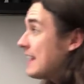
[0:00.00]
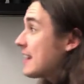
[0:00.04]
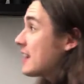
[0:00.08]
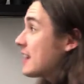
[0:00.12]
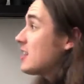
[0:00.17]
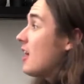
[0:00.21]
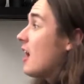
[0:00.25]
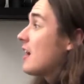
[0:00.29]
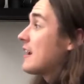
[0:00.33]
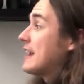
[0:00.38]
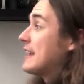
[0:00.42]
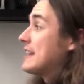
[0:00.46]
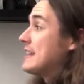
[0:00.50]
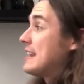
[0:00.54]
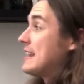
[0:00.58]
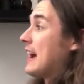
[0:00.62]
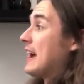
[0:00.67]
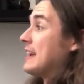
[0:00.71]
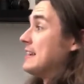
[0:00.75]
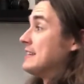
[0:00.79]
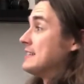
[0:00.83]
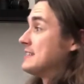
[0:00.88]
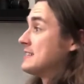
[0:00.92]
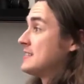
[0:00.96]
o'clock at
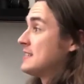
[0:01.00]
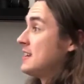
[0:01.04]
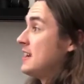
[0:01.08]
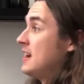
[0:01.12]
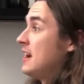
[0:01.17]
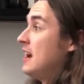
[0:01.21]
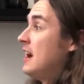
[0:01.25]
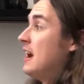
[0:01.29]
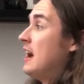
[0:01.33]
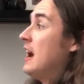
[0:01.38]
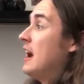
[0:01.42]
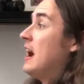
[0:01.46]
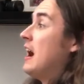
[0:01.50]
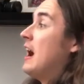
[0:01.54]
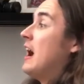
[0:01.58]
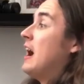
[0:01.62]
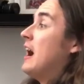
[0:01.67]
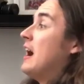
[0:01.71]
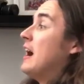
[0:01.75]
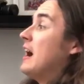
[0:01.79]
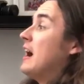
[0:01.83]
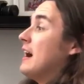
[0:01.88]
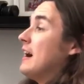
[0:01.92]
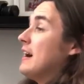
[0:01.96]
night,
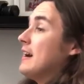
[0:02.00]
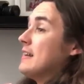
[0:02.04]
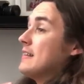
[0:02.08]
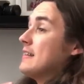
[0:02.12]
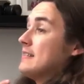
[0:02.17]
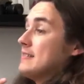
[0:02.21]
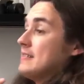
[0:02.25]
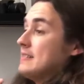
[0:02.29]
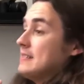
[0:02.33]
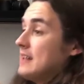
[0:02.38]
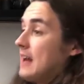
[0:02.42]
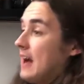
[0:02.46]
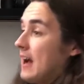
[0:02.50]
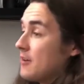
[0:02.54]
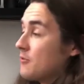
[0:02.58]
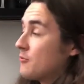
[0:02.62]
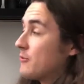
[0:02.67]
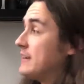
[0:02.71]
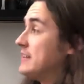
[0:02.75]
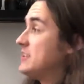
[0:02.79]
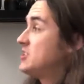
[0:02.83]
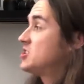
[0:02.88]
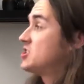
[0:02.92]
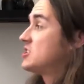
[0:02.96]
I
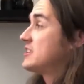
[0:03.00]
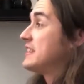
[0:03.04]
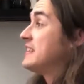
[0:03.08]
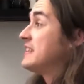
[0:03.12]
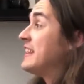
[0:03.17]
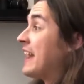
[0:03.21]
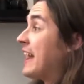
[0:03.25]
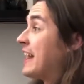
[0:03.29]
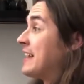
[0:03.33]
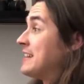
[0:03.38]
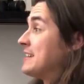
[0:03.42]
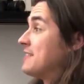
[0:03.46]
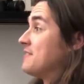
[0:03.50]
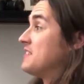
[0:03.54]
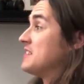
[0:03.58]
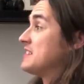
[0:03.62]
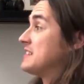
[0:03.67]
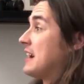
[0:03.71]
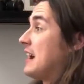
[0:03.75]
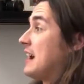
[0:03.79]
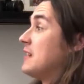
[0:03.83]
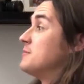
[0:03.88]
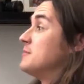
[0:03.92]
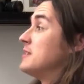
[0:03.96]
reached the end of the
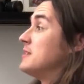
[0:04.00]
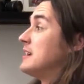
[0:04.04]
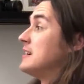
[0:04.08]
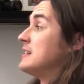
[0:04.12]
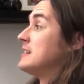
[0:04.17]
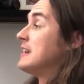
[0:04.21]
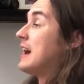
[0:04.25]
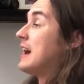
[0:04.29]
timeline.